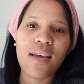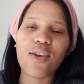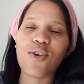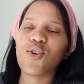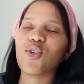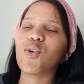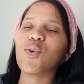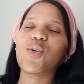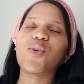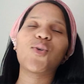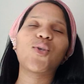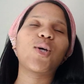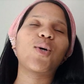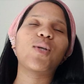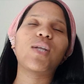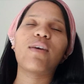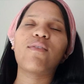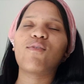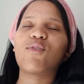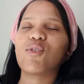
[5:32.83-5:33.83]
You know, you
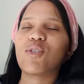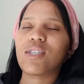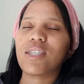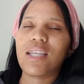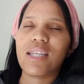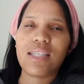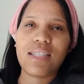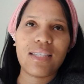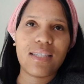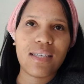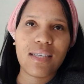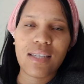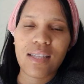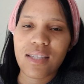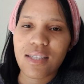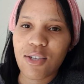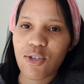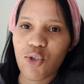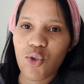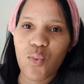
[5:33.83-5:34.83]
don't have to say, say the
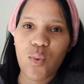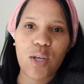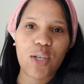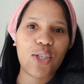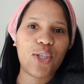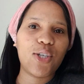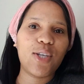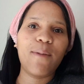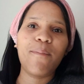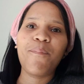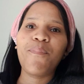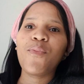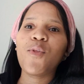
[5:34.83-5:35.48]
situation.